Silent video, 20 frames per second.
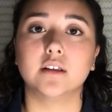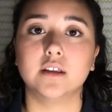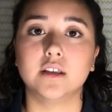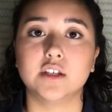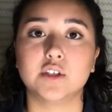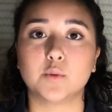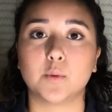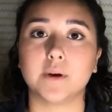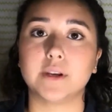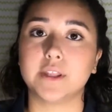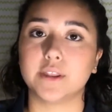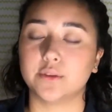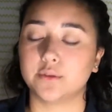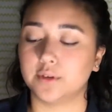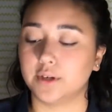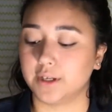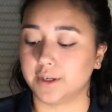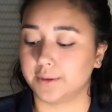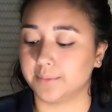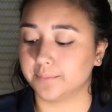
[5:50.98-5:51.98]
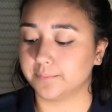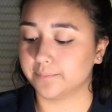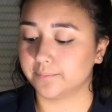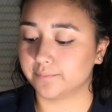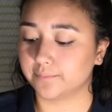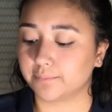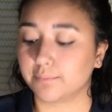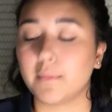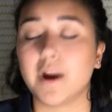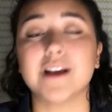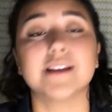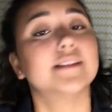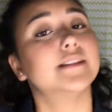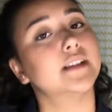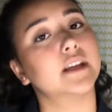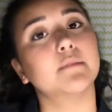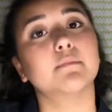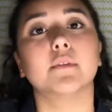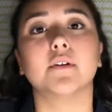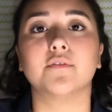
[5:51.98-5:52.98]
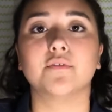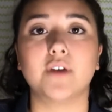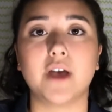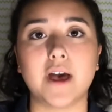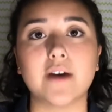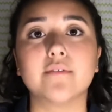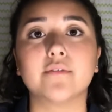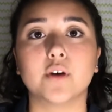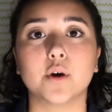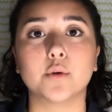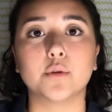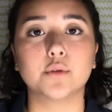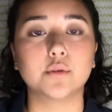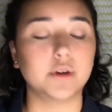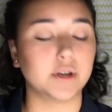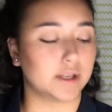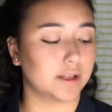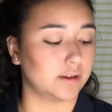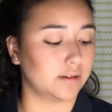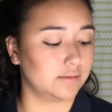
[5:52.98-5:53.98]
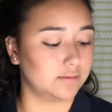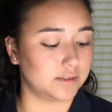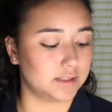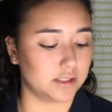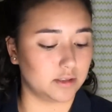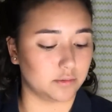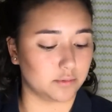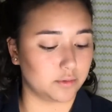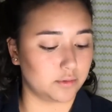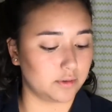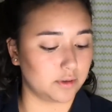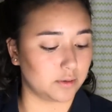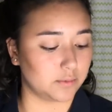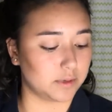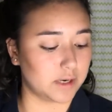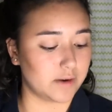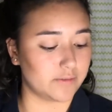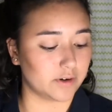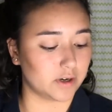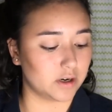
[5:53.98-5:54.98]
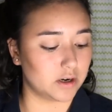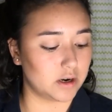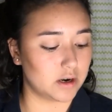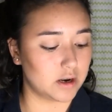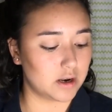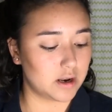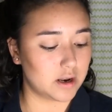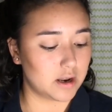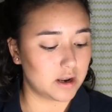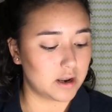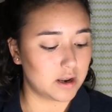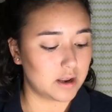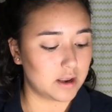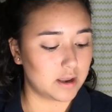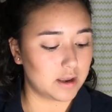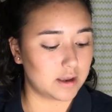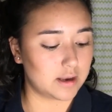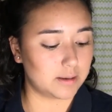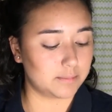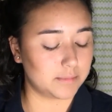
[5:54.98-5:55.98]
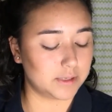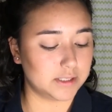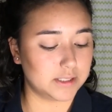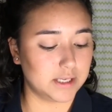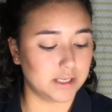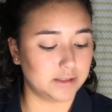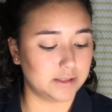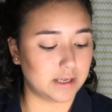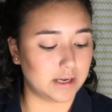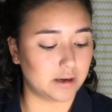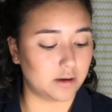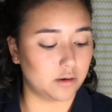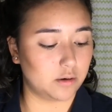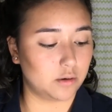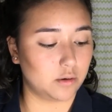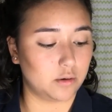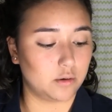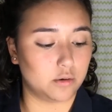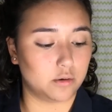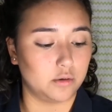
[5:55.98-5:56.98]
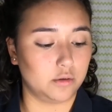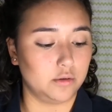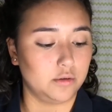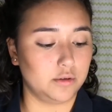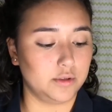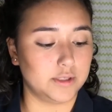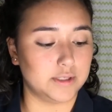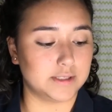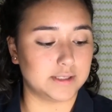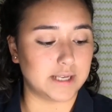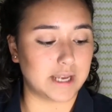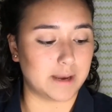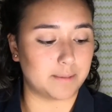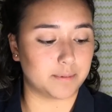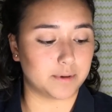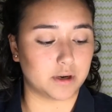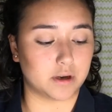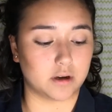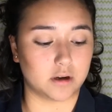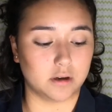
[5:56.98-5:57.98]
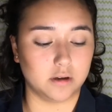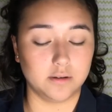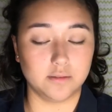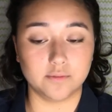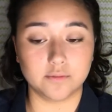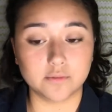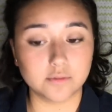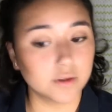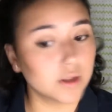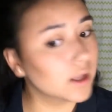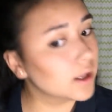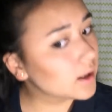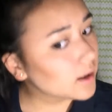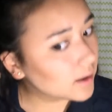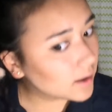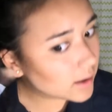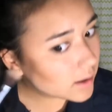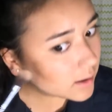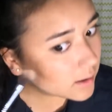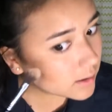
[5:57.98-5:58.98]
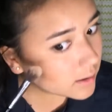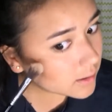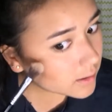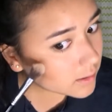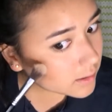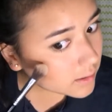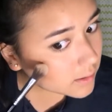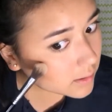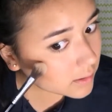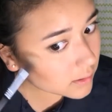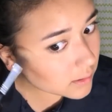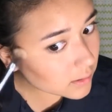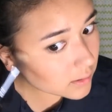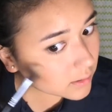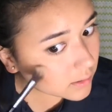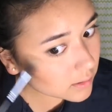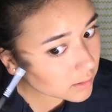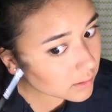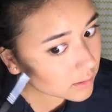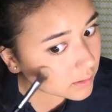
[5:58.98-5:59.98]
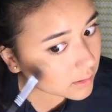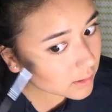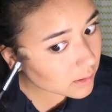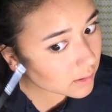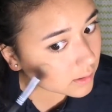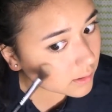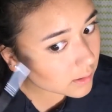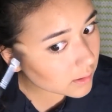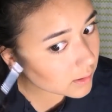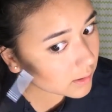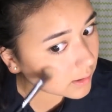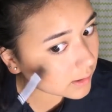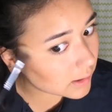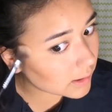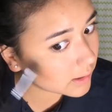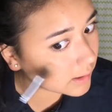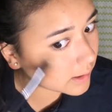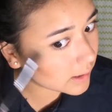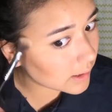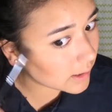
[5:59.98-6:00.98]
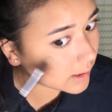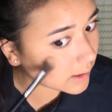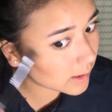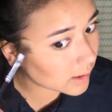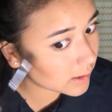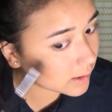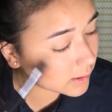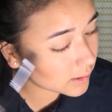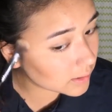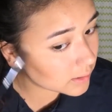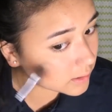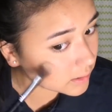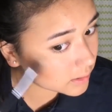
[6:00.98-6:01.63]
E23. My Sigma F03, 03, whatever. And I'm going to take that gold and tap it off and highlight.